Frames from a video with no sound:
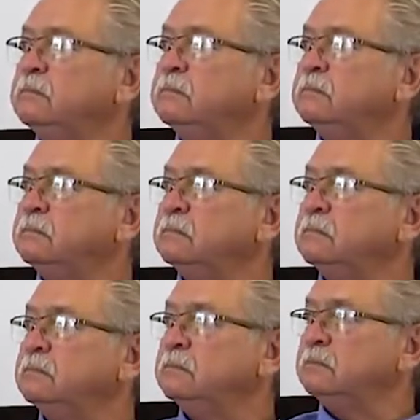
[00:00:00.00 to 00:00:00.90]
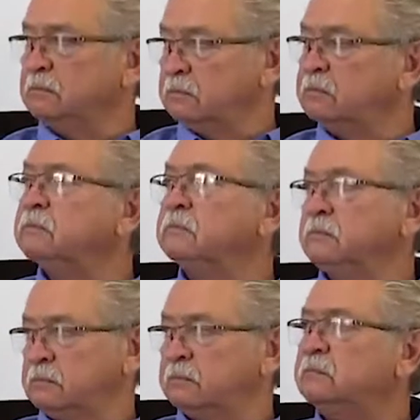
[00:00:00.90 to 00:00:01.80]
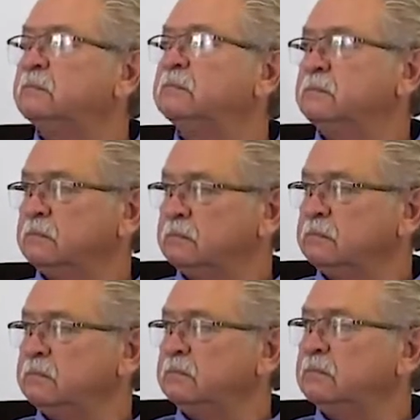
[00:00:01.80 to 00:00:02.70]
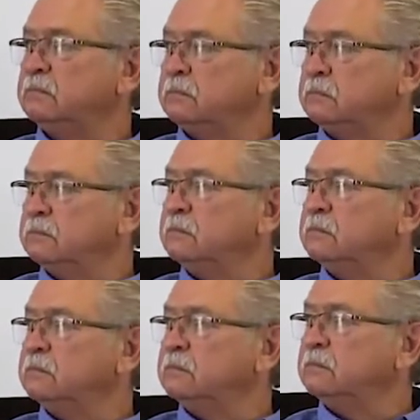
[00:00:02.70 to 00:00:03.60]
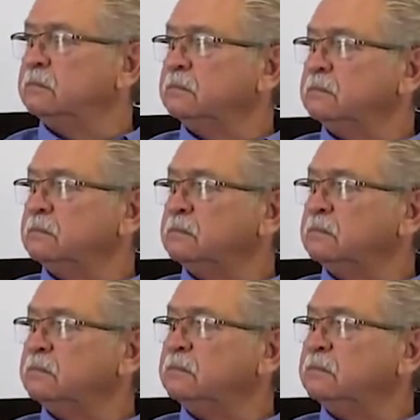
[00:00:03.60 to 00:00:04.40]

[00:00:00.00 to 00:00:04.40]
(not speaking)